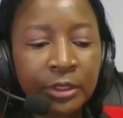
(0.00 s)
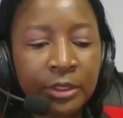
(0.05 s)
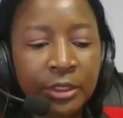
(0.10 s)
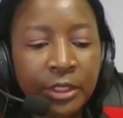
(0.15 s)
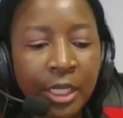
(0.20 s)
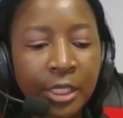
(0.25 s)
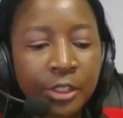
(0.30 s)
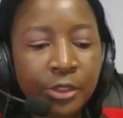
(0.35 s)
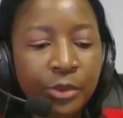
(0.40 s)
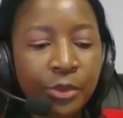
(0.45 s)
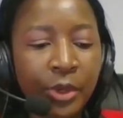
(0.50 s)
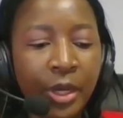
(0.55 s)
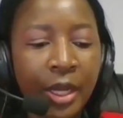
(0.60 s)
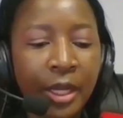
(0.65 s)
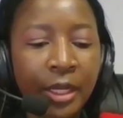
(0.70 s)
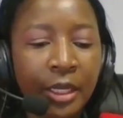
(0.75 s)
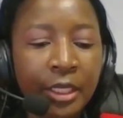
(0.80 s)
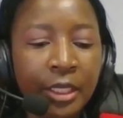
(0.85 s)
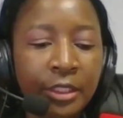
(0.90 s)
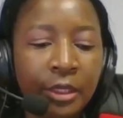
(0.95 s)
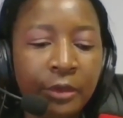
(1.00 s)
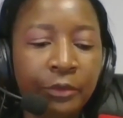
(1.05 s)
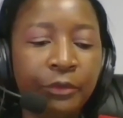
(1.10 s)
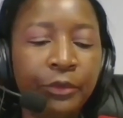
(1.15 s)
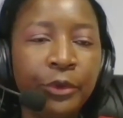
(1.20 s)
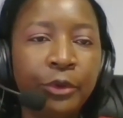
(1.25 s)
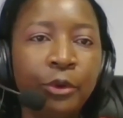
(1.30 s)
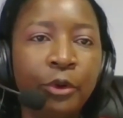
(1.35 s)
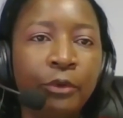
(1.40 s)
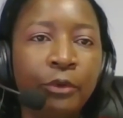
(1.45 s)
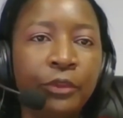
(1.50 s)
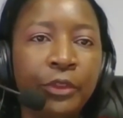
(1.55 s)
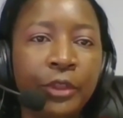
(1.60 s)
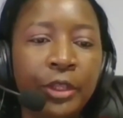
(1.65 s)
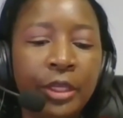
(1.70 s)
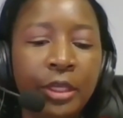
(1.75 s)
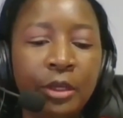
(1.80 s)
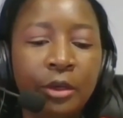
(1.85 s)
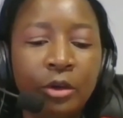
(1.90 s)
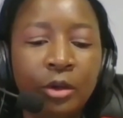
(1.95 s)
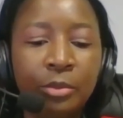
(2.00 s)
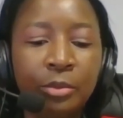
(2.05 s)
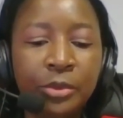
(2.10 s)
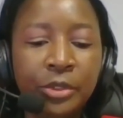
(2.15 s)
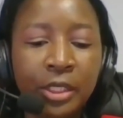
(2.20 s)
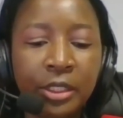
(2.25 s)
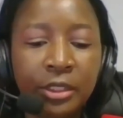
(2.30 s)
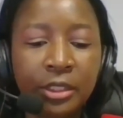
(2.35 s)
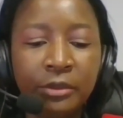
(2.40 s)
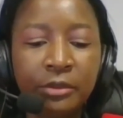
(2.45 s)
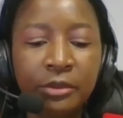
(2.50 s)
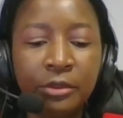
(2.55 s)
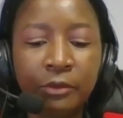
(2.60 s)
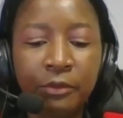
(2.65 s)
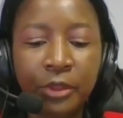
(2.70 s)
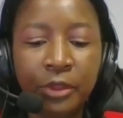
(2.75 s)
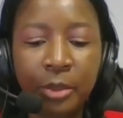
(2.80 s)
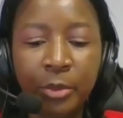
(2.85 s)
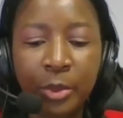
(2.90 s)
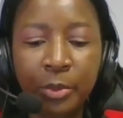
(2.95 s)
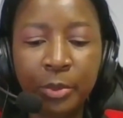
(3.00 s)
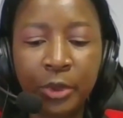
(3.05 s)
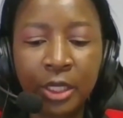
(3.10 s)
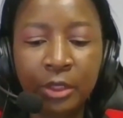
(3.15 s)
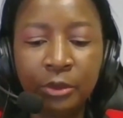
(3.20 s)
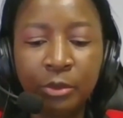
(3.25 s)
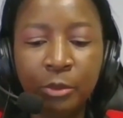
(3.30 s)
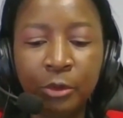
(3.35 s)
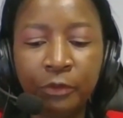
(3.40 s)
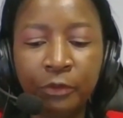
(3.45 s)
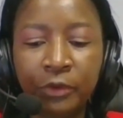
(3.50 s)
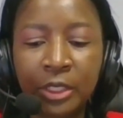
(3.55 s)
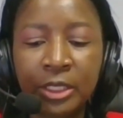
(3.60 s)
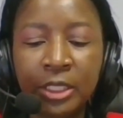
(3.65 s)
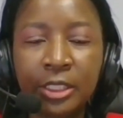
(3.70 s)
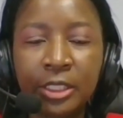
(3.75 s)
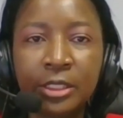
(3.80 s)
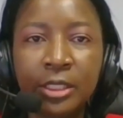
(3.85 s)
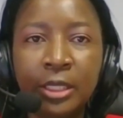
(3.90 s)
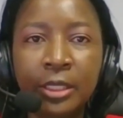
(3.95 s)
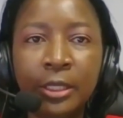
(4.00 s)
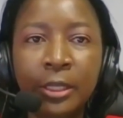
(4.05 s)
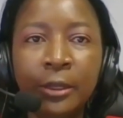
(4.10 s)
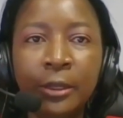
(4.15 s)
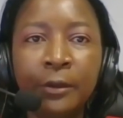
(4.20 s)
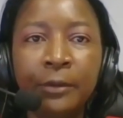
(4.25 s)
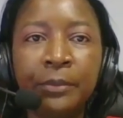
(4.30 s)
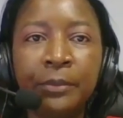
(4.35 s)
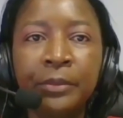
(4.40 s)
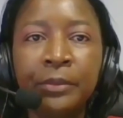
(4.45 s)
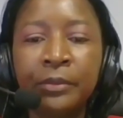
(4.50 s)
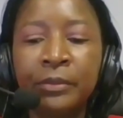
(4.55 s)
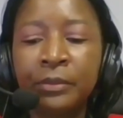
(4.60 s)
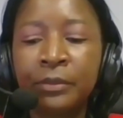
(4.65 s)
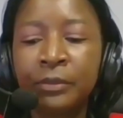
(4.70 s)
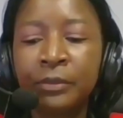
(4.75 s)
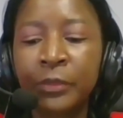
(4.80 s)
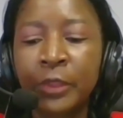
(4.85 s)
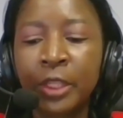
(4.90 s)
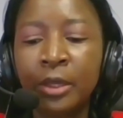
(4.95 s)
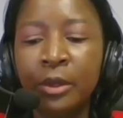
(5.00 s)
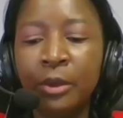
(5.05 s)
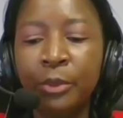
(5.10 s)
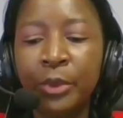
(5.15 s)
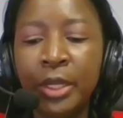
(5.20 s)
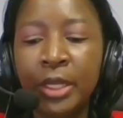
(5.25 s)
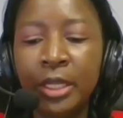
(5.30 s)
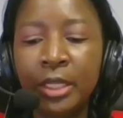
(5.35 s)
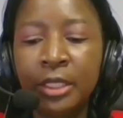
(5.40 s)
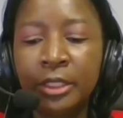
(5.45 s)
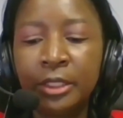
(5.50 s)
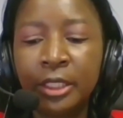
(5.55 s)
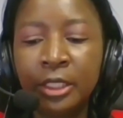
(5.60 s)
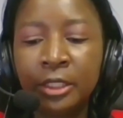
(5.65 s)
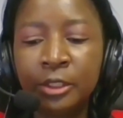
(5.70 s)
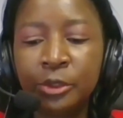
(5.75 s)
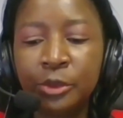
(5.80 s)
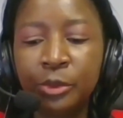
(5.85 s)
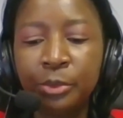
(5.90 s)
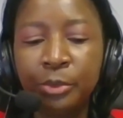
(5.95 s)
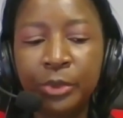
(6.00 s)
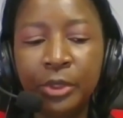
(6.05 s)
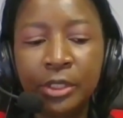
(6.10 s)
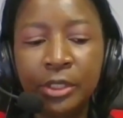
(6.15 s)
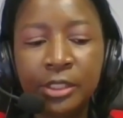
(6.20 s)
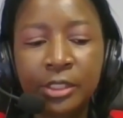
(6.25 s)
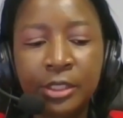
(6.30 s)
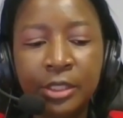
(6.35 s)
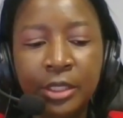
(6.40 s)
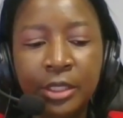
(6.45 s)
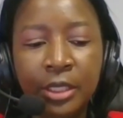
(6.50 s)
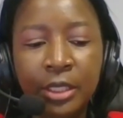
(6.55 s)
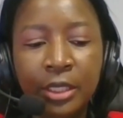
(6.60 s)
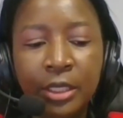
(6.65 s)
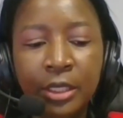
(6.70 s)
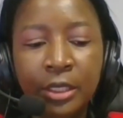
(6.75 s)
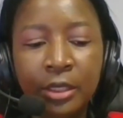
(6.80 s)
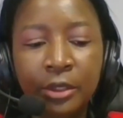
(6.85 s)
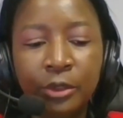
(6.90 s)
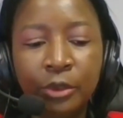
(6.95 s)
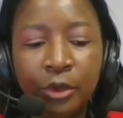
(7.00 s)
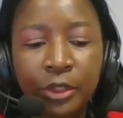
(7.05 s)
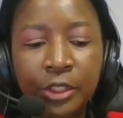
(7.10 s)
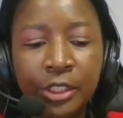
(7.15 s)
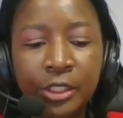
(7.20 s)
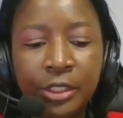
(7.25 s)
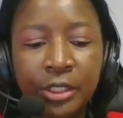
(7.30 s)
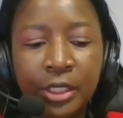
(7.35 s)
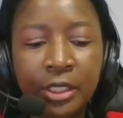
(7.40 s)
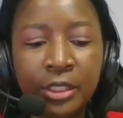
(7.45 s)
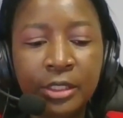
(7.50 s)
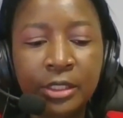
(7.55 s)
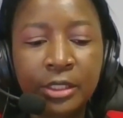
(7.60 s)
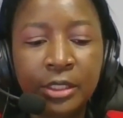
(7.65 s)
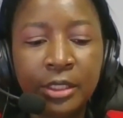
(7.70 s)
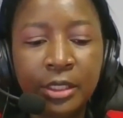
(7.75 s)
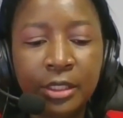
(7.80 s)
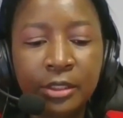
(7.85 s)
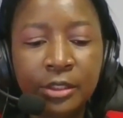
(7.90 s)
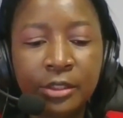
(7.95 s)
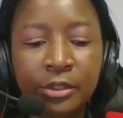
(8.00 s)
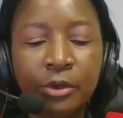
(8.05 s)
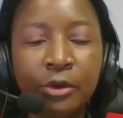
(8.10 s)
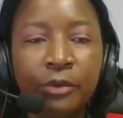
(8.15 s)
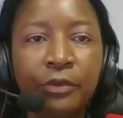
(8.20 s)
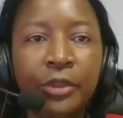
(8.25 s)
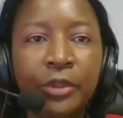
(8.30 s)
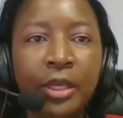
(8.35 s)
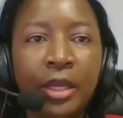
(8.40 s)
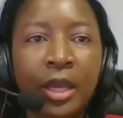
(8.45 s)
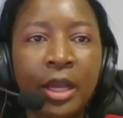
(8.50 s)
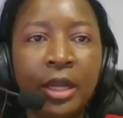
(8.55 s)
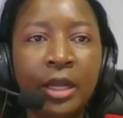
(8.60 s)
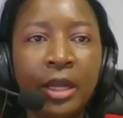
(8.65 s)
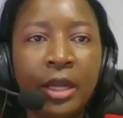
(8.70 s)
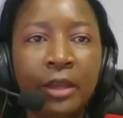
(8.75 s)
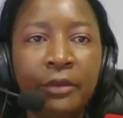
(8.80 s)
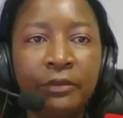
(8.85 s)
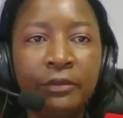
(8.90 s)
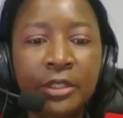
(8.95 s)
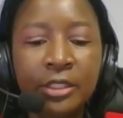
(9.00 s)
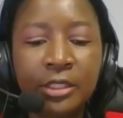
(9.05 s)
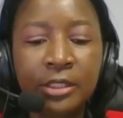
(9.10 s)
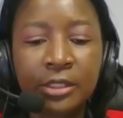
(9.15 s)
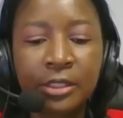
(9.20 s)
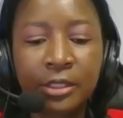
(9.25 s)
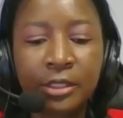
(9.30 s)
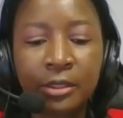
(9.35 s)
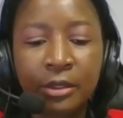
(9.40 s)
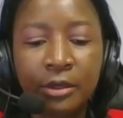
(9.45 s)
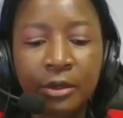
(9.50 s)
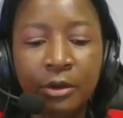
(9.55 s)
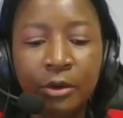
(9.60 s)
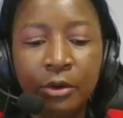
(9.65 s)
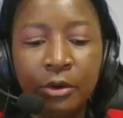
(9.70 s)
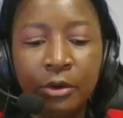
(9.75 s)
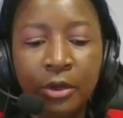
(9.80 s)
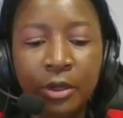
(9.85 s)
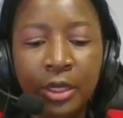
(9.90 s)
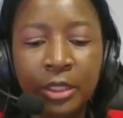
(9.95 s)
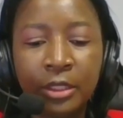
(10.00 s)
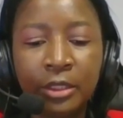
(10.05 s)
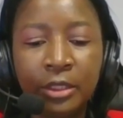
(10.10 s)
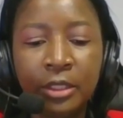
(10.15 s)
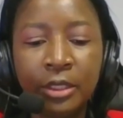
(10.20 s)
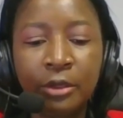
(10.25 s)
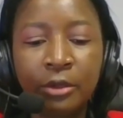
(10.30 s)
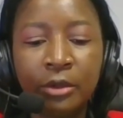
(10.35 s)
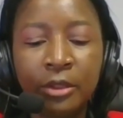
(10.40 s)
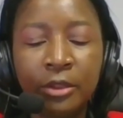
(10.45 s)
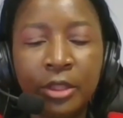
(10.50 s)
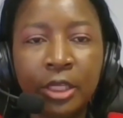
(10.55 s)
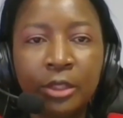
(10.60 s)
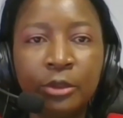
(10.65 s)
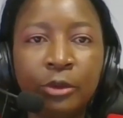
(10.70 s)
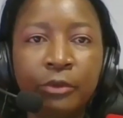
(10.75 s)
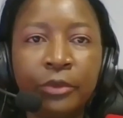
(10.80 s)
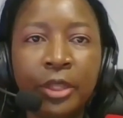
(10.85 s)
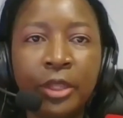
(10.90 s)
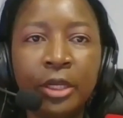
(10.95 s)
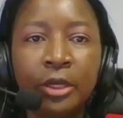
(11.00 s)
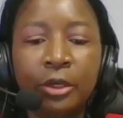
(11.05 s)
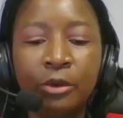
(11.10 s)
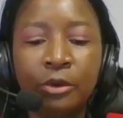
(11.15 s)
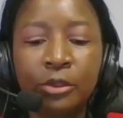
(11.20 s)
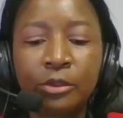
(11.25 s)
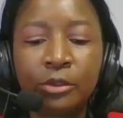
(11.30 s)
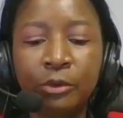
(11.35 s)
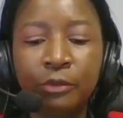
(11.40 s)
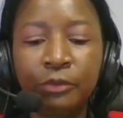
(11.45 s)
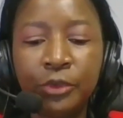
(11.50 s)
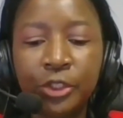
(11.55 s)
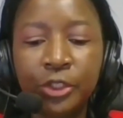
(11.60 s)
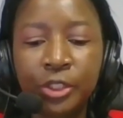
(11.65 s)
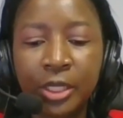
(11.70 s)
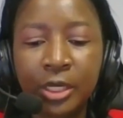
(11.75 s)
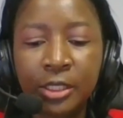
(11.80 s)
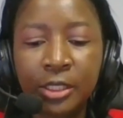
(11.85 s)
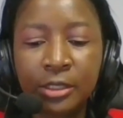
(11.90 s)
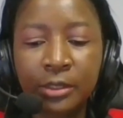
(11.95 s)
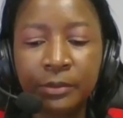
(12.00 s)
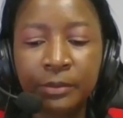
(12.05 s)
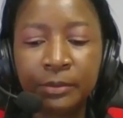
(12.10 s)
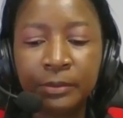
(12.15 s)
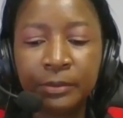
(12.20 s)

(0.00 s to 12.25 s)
Just to highlight a few of the objectives of the Memorandum of Understanding, we intend to build the knowledge and skills of the archivists and that of the records officials